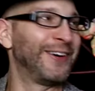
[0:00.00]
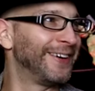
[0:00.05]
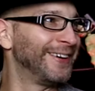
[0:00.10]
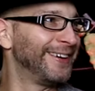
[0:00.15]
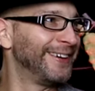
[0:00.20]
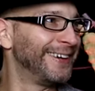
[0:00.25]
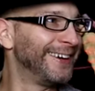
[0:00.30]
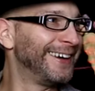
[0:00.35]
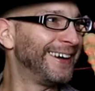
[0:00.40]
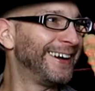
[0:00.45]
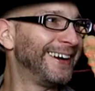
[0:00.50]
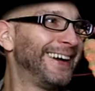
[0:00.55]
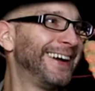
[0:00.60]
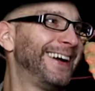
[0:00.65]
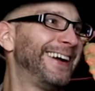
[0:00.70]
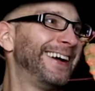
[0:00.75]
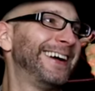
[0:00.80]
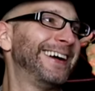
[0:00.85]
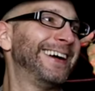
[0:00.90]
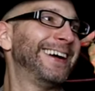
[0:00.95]

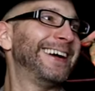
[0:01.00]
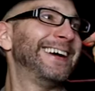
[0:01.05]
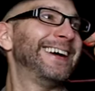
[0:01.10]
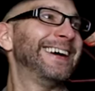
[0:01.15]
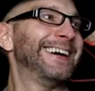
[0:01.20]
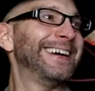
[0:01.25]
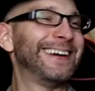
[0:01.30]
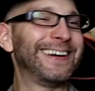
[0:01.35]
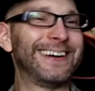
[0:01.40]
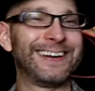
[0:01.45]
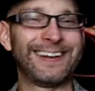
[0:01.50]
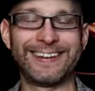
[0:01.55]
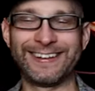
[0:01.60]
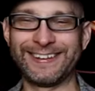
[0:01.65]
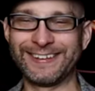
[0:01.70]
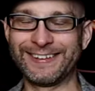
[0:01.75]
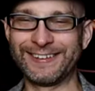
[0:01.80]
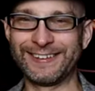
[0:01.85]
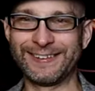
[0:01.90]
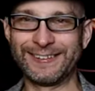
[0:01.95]

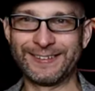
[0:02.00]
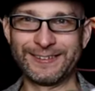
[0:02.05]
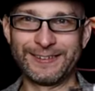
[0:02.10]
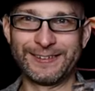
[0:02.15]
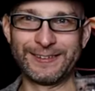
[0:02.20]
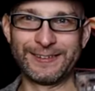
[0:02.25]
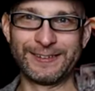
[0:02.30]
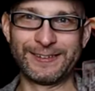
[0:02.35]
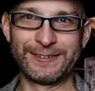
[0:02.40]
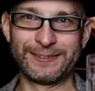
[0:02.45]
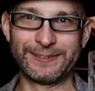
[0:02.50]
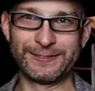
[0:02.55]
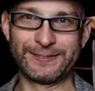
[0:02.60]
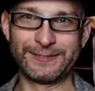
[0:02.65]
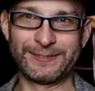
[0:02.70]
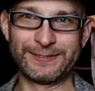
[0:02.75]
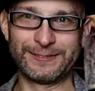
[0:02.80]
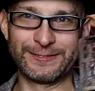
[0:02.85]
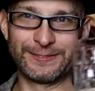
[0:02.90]
(silent)